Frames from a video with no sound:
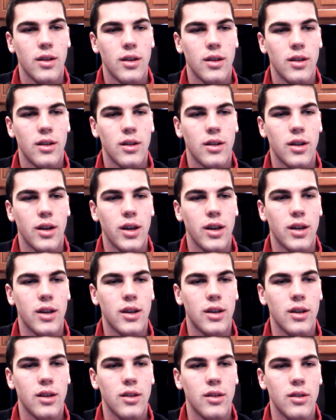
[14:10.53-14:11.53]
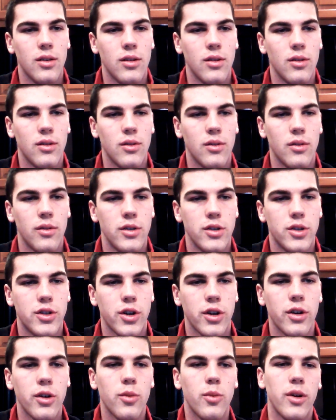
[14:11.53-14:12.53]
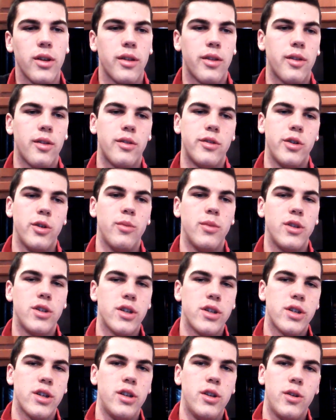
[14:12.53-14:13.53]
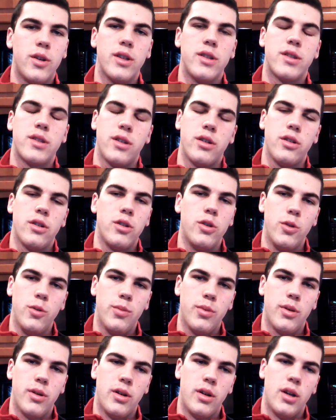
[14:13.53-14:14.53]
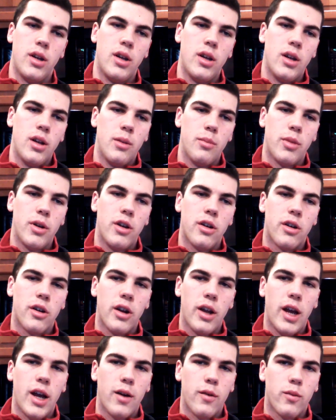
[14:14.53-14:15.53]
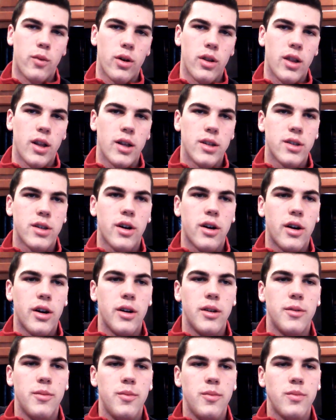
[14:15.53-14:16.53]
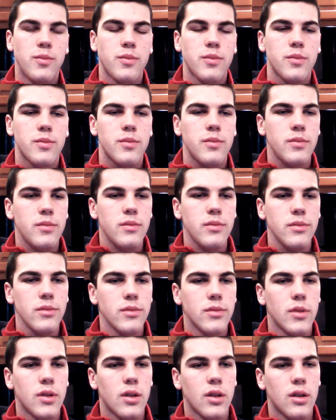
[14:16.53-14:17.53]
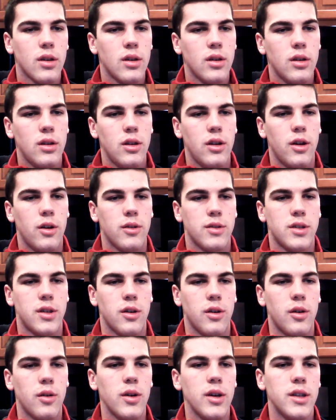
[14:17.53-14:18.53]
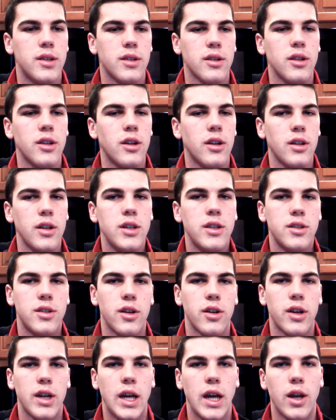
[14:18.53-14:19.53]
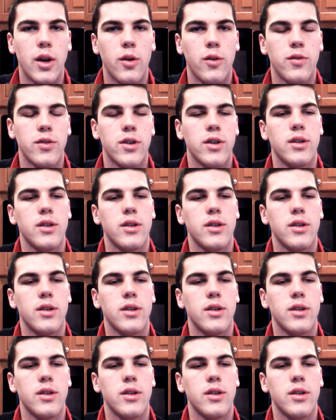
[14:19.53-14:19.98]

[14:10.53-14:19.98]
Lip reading: Like, sure, with 2 Magician you can still loop, but you're going to have 1 less card. You know, so it's a little easier to get over.